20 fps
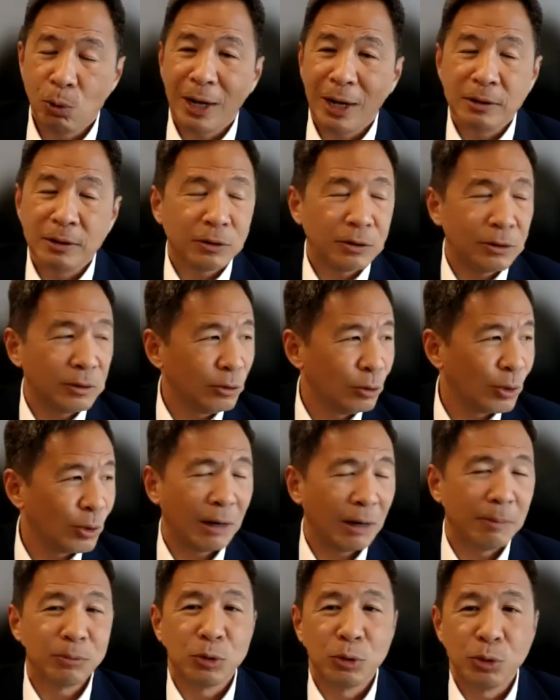want to
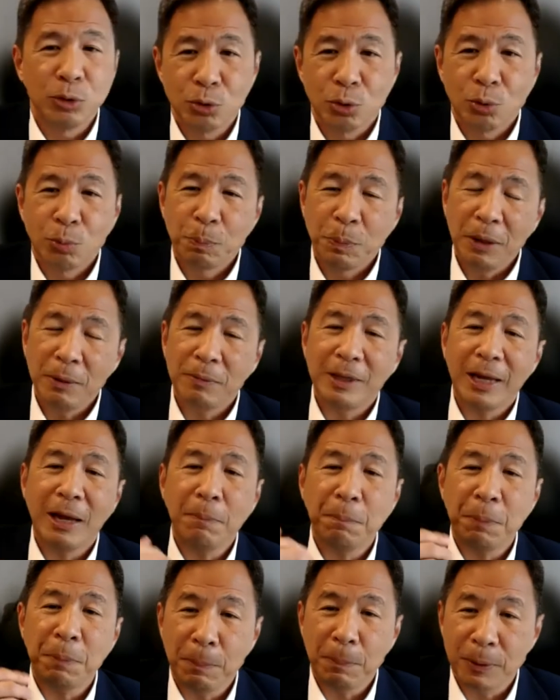come to you.
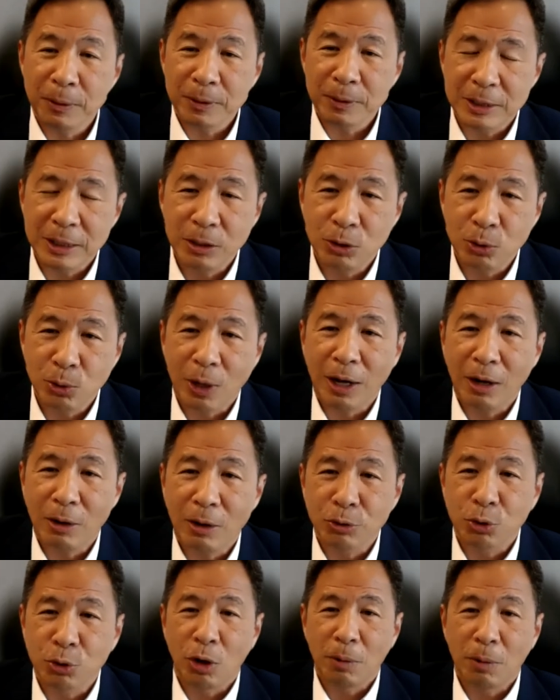Then people see you, how
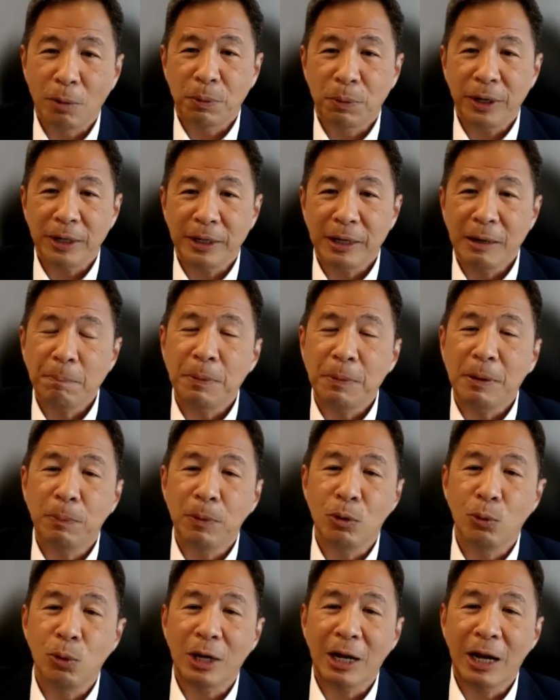you operate. Then
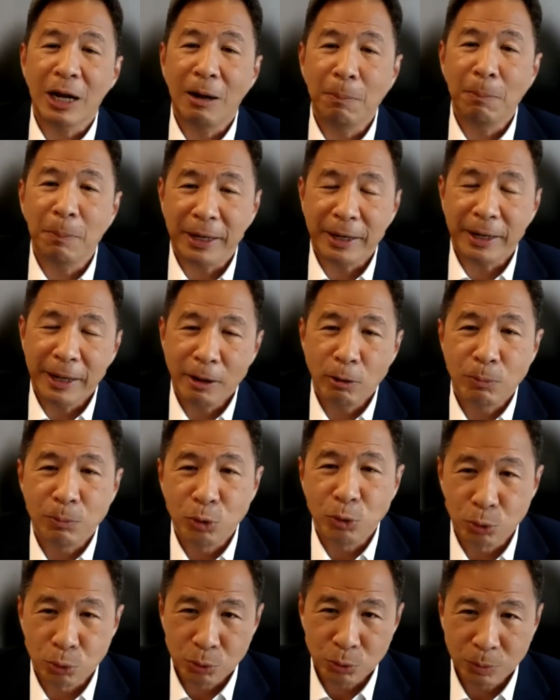people will come and help
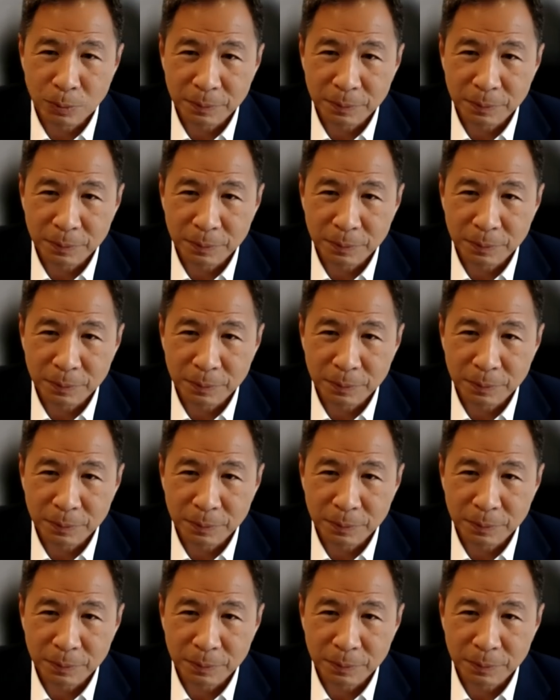you.